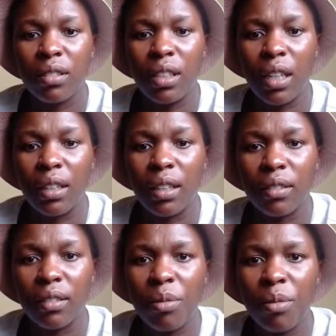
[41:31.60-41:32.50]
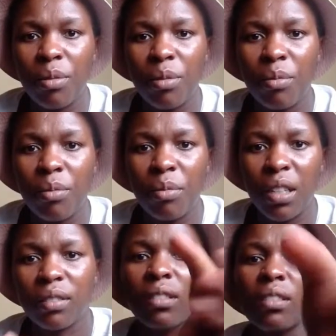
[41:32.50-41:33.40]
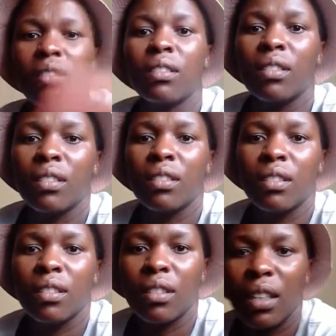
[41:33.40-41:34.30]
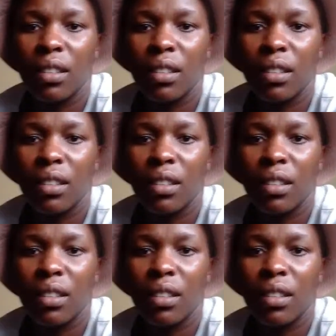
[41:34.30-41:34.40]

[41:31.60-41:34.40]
Yeah. How many? Like,